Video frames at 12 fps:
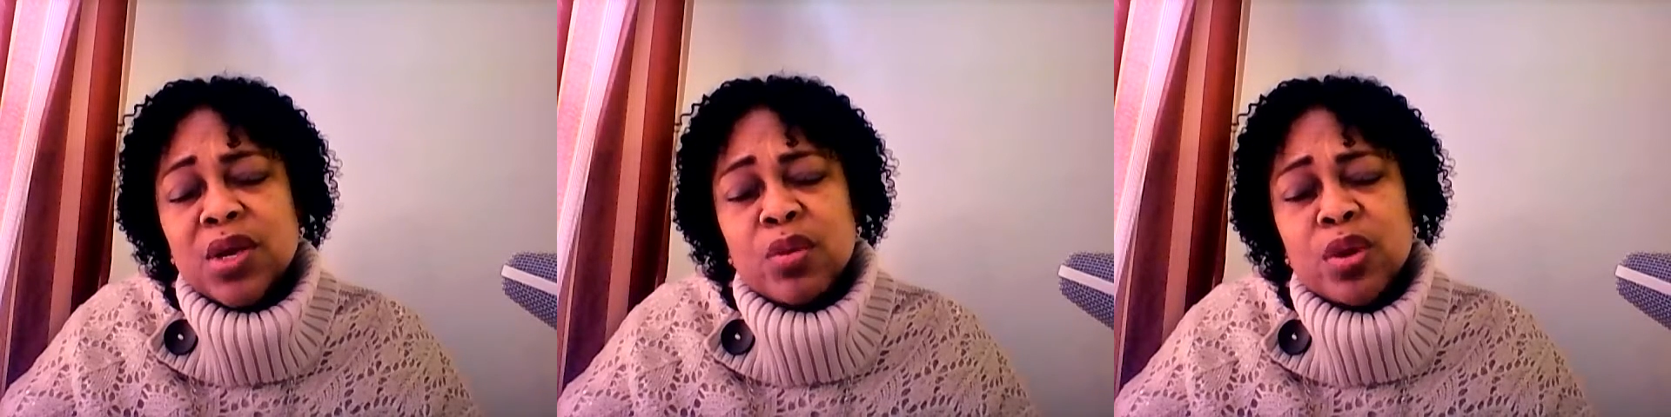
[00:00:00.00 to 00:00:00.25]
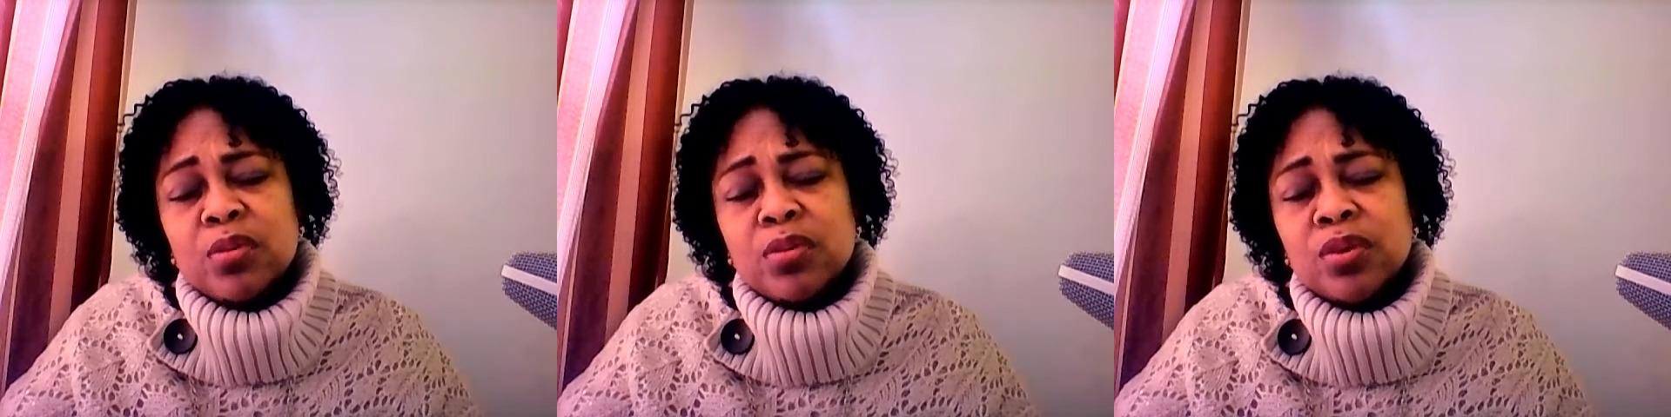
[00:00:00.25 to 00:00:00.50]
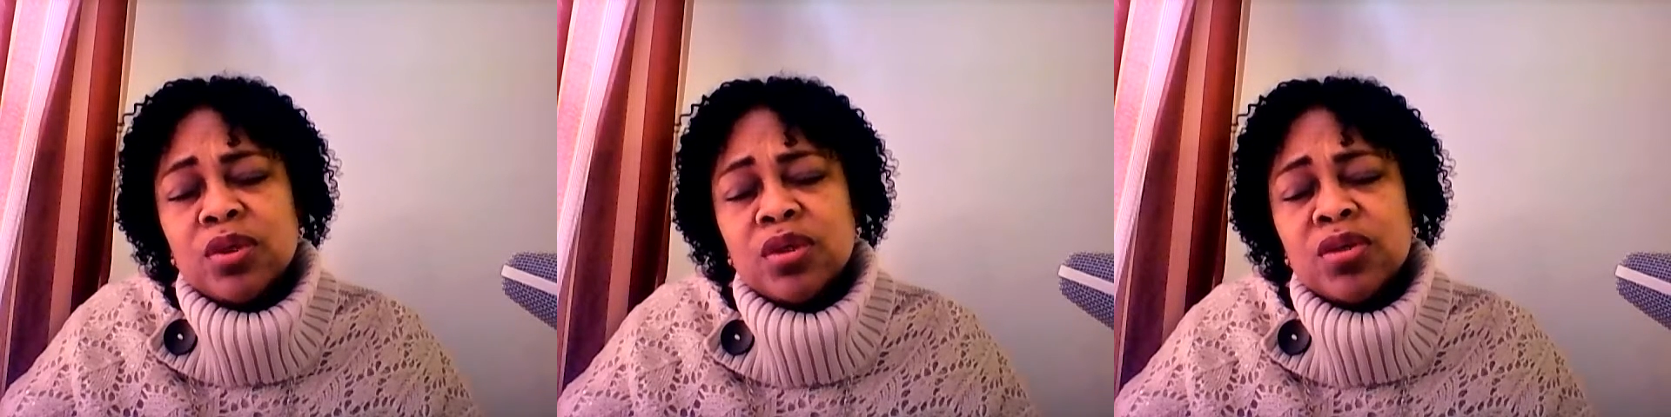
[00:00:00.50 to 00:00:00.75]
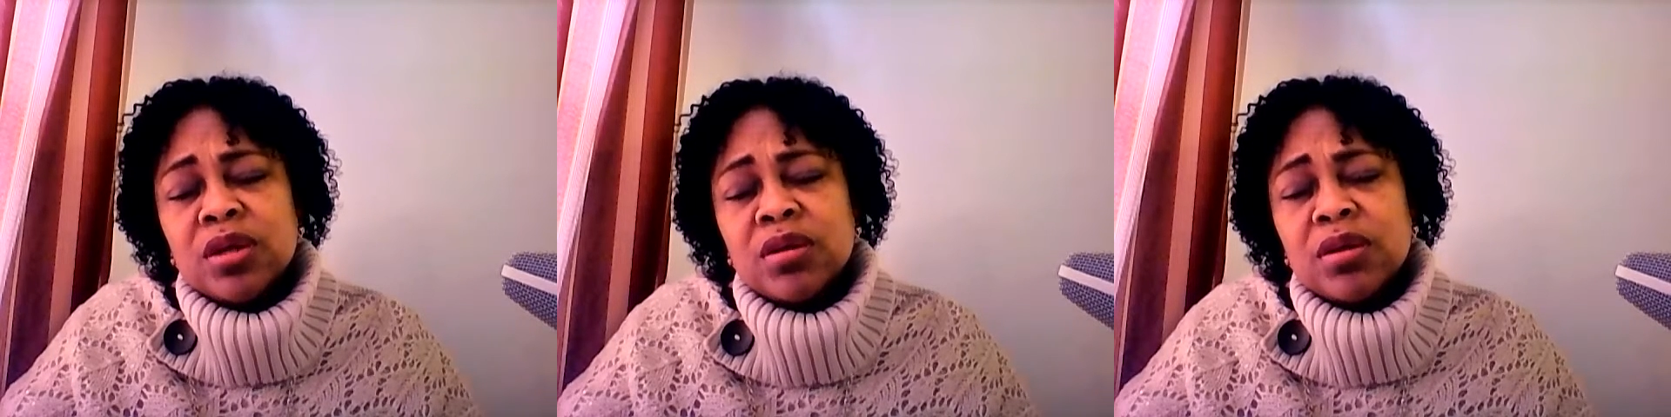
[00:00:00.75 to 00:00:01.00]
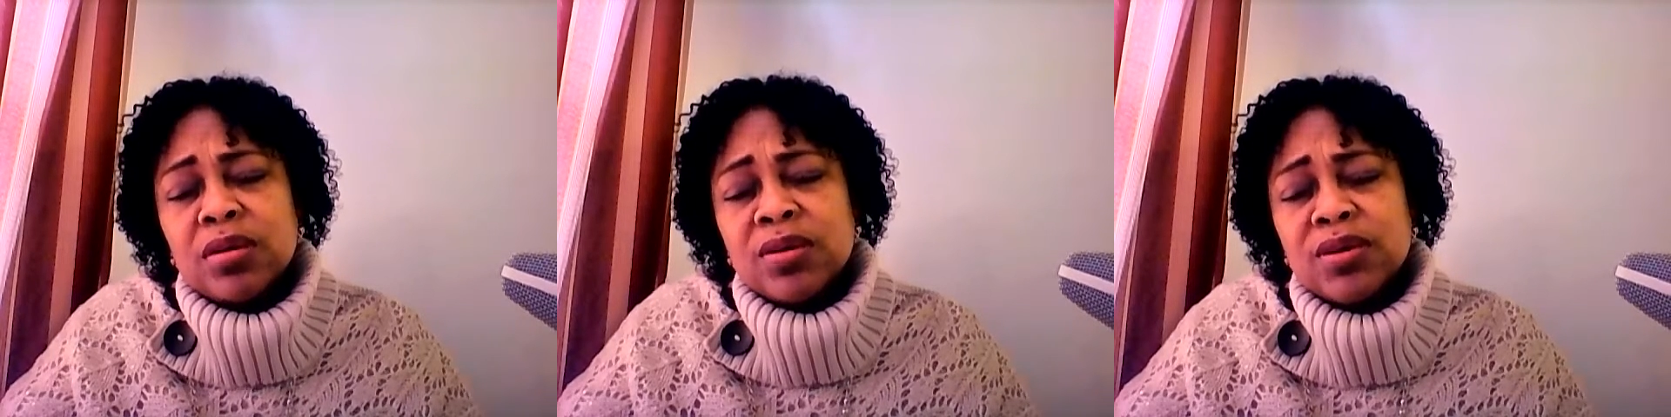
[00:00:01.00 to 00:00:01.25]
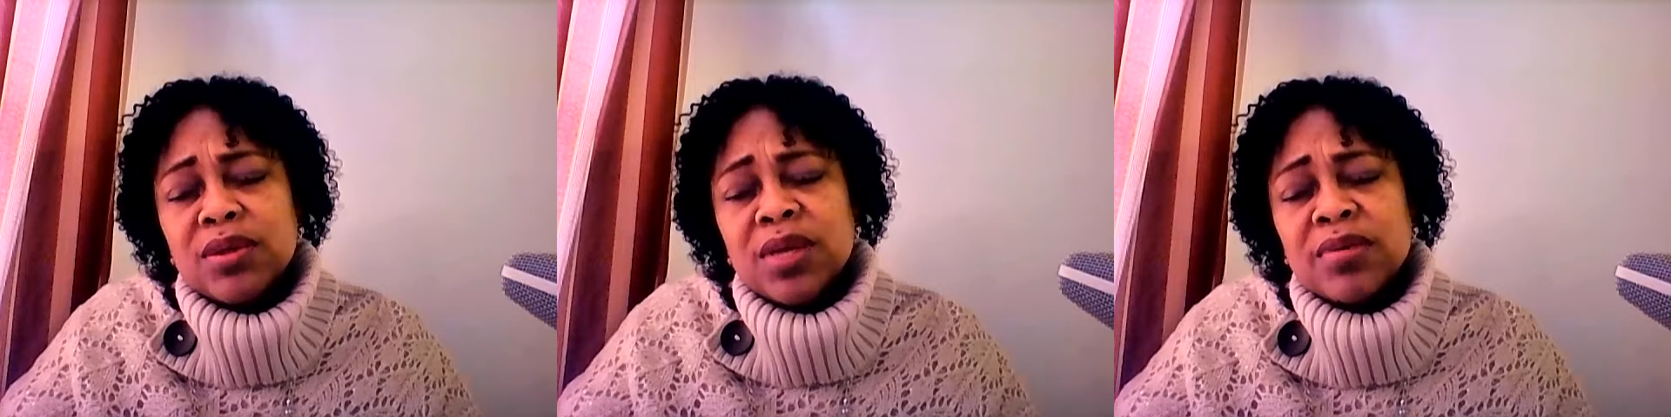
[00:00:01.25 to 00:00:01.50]
We uproot
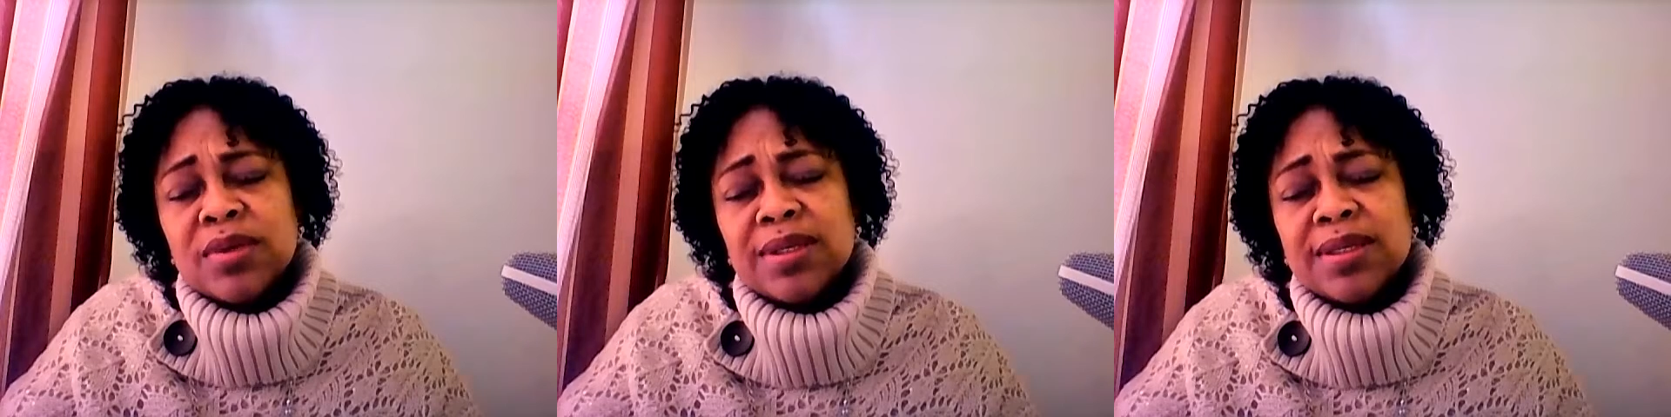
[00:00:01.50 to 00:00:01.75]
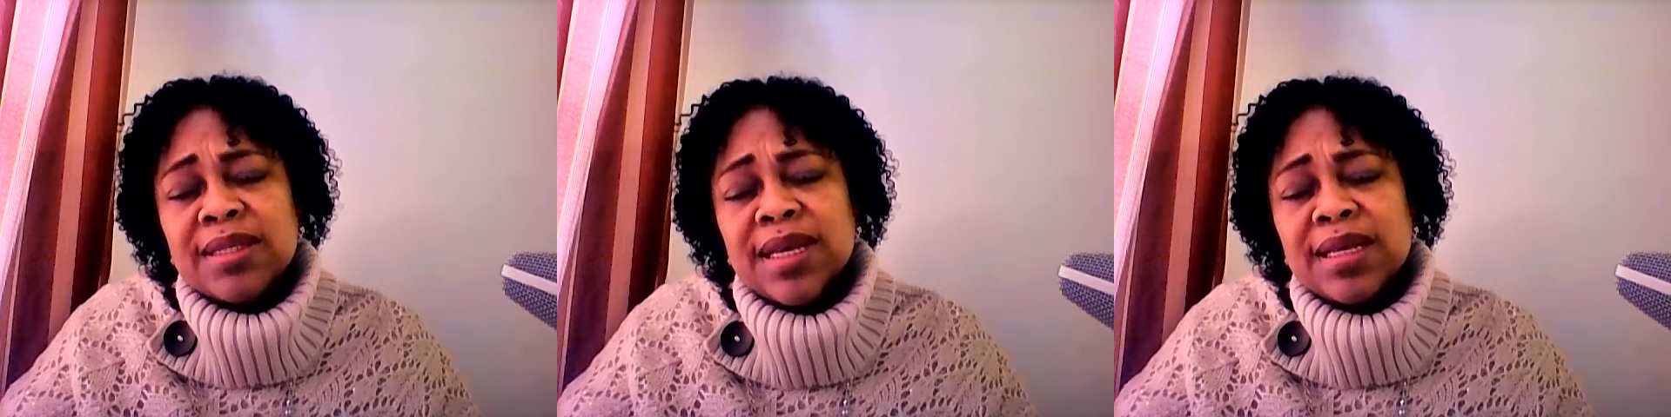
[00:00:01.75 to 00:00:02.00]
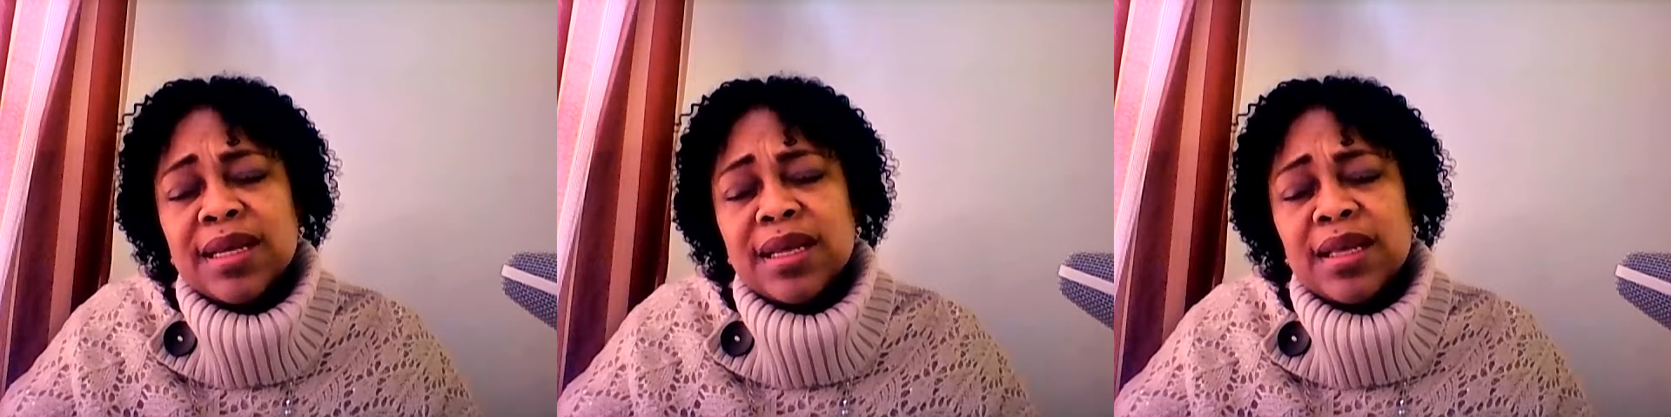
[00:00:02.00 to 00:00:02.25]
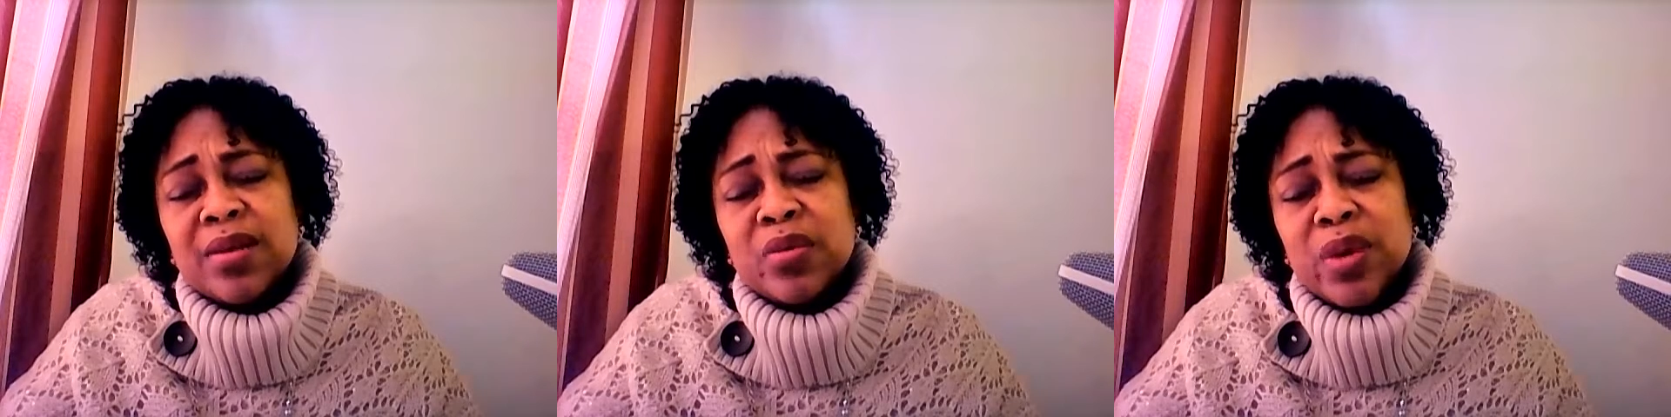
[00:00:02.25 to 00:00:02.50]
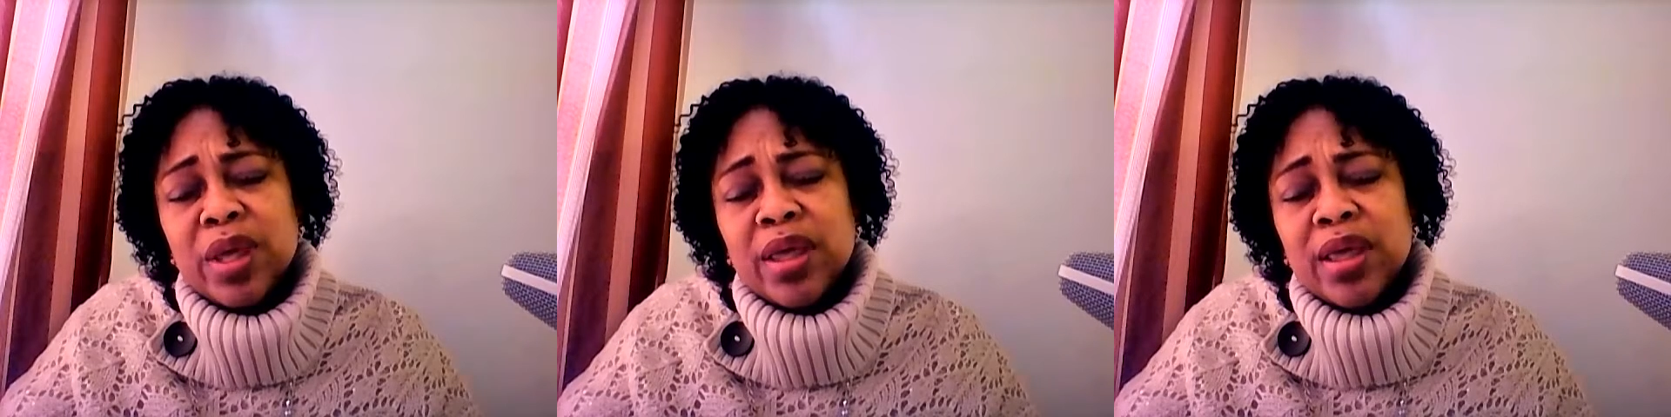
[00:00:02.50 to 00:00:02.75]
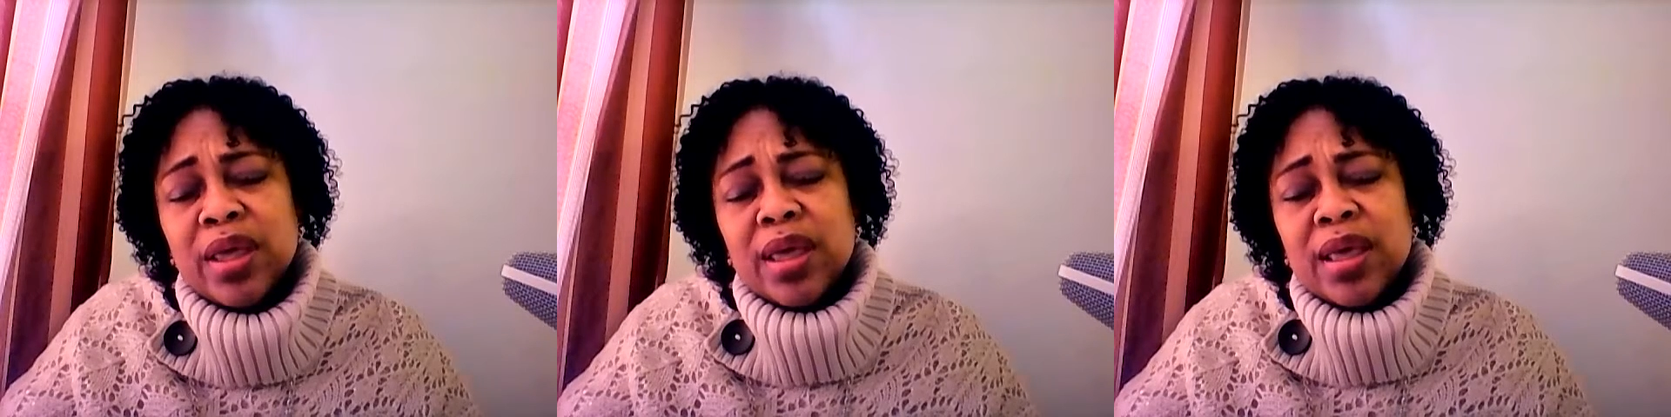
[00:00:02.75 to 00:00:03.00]
strongholds, everything standing in the way